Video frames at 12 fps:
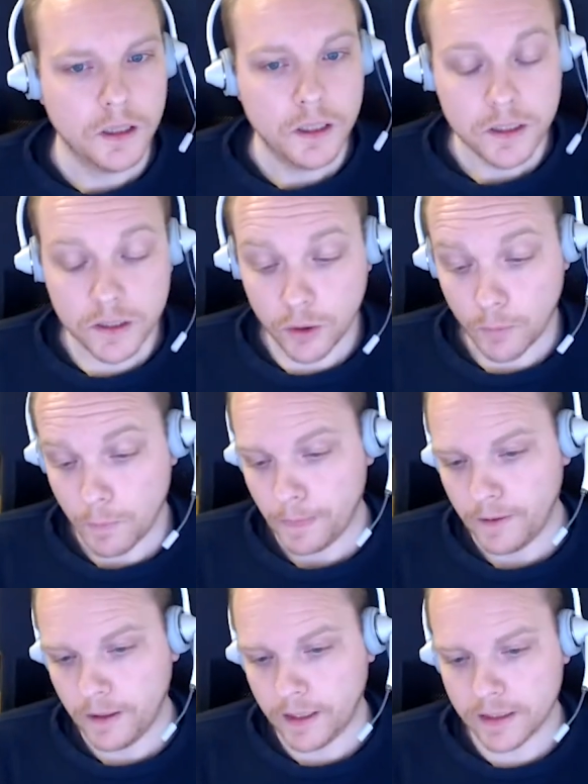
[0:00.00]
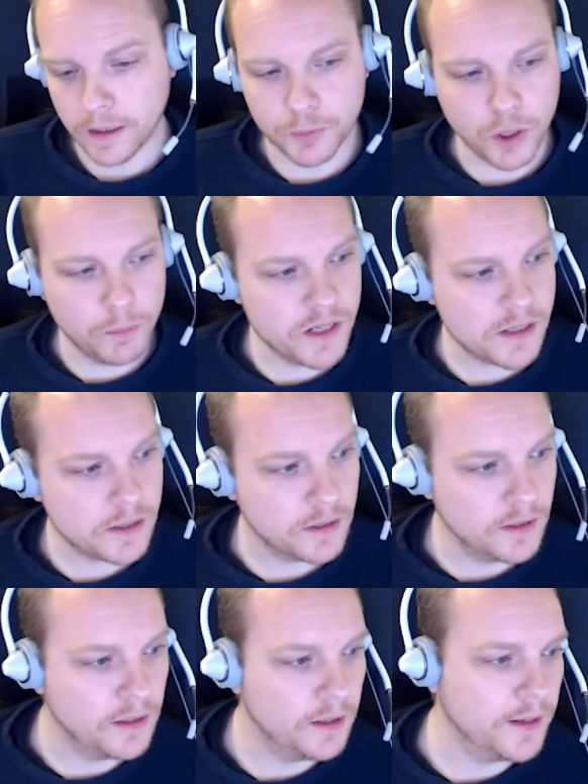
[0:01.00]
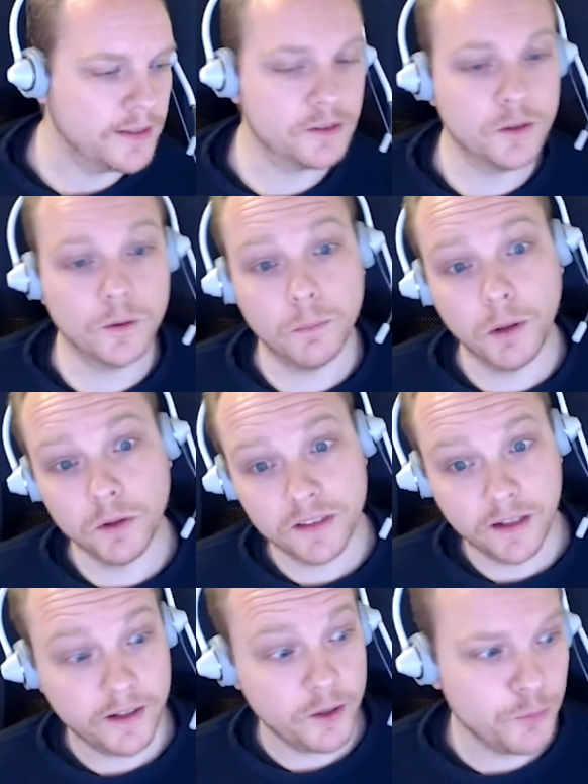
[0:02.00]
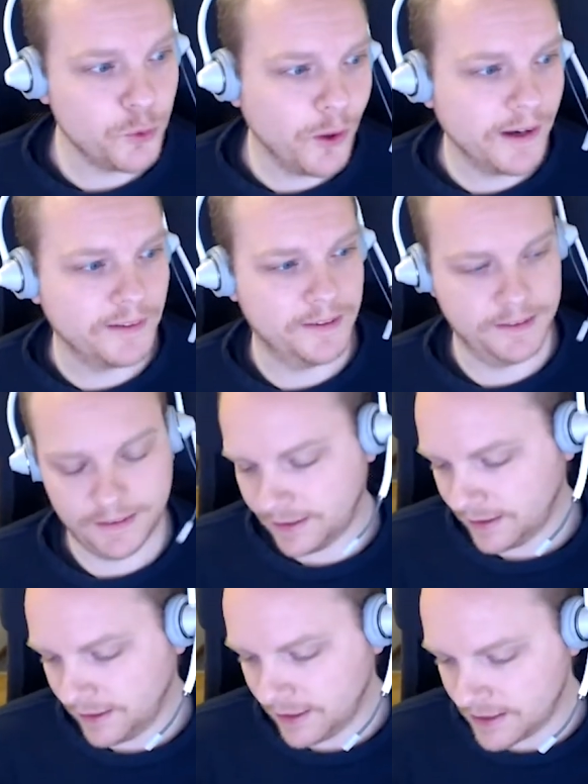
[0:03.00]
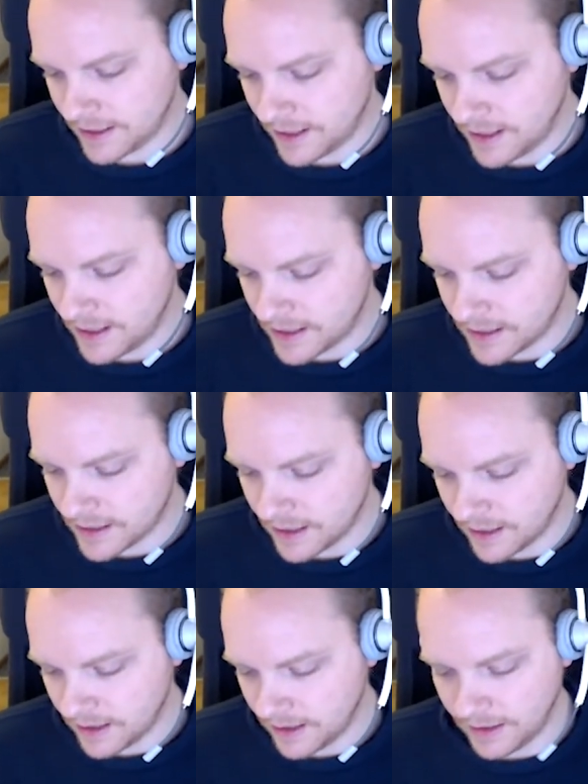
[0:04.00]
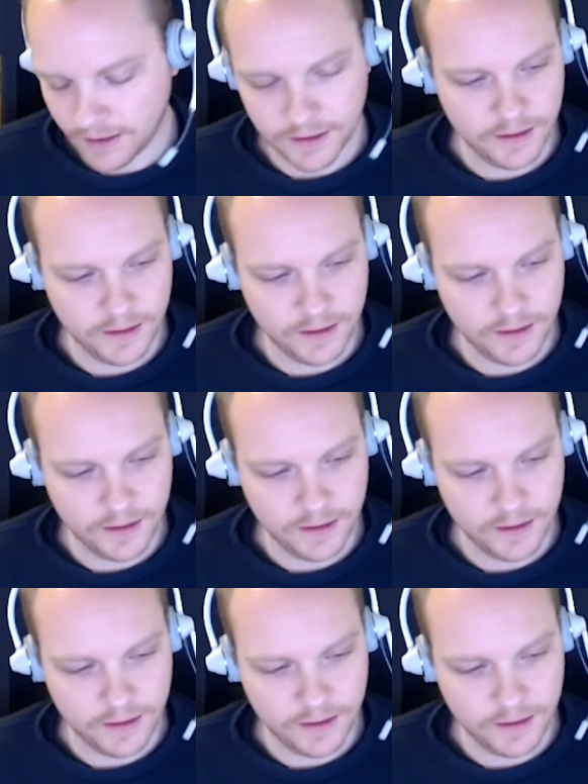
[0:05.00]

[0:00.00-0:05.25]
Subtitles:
So, as I promised, let's talk about Selenium UI tests. This is a